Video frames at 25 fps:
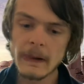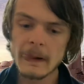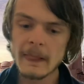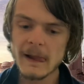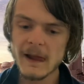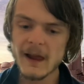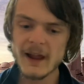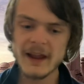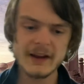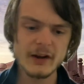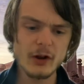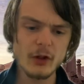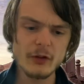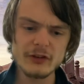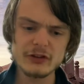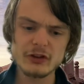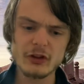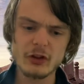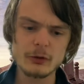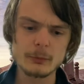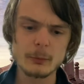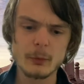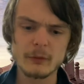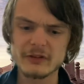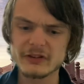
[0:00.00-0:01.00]
And all these
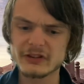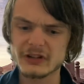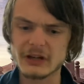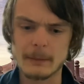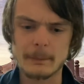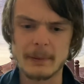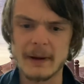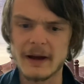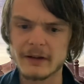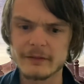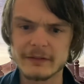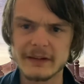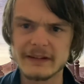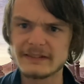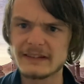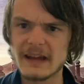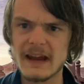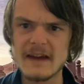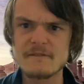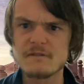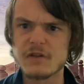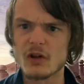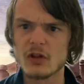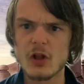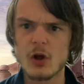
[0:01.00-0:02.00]
other movies, like apparently
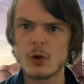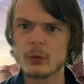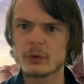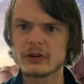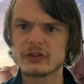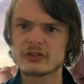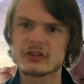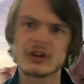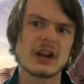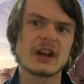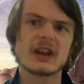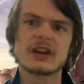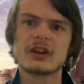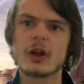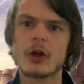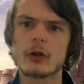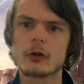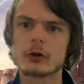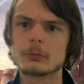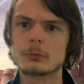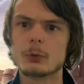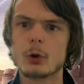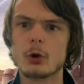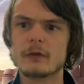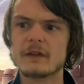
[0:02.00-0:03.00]
Dave Filoni's got
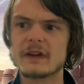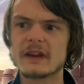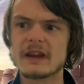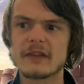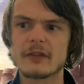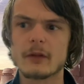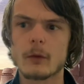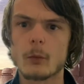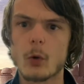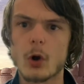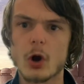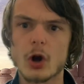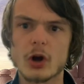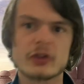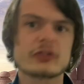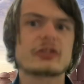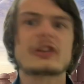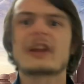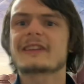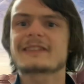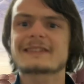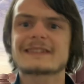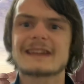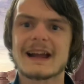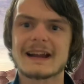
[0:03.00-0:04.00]
another movie in the works.
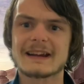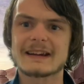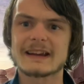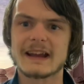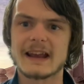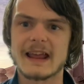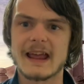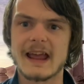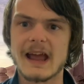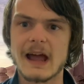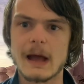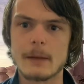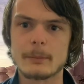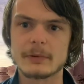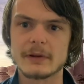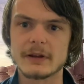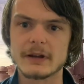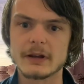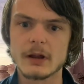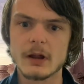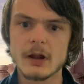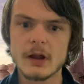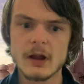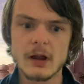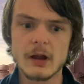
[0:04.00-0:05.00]
That's not going to
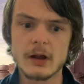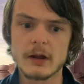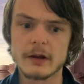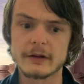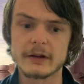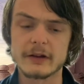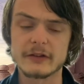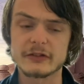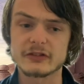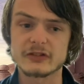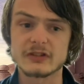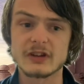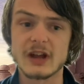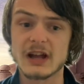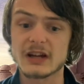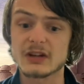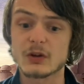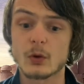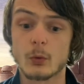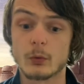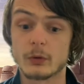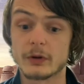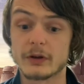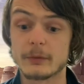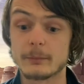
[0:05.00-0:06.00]
happen, and it's not
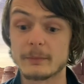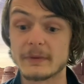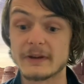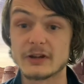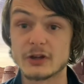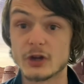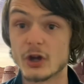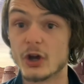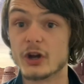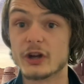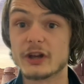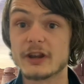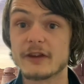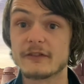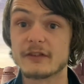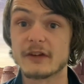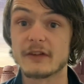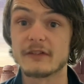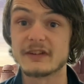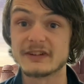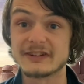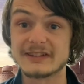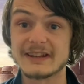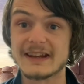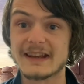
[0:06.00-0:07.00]
going to be good, even
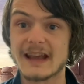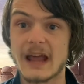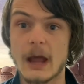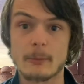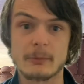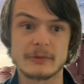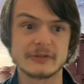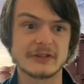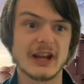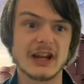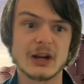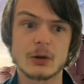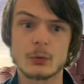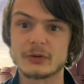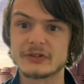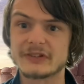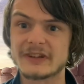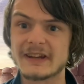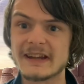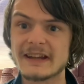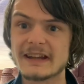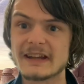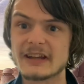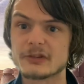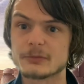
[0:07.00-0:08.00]
if it did happen. Taika
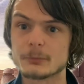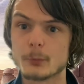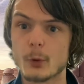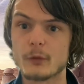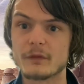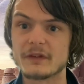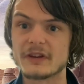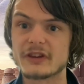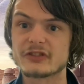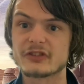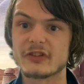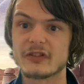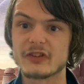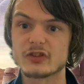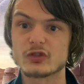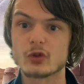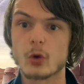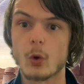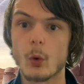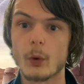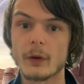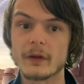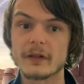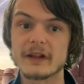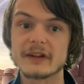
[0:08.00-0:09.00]
Waititi's movie's in the
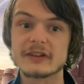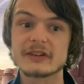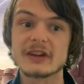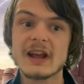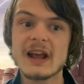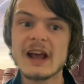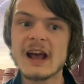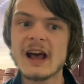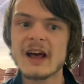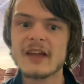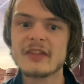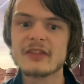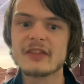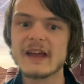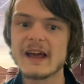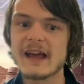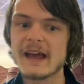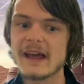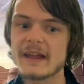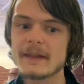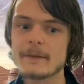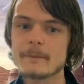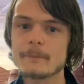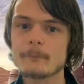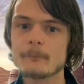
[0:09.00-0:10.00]
toilet.
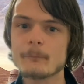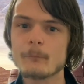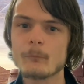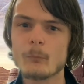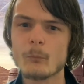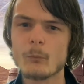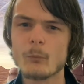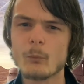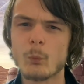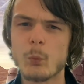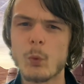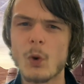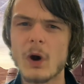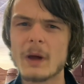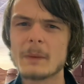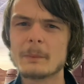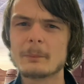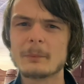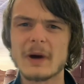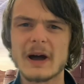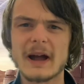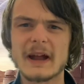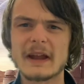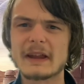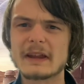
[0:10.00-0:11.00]
That one
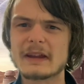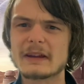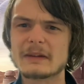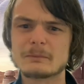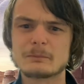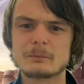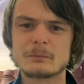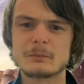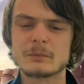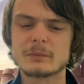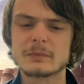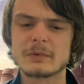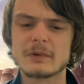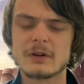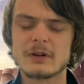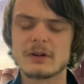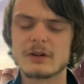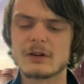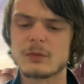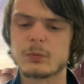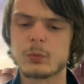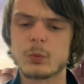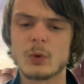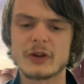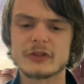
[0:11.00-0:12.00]
by,
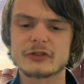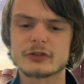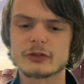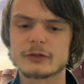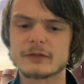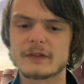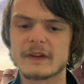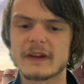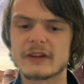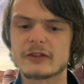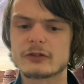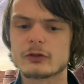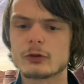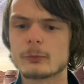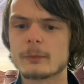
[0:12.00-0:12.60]
what's-her-face, who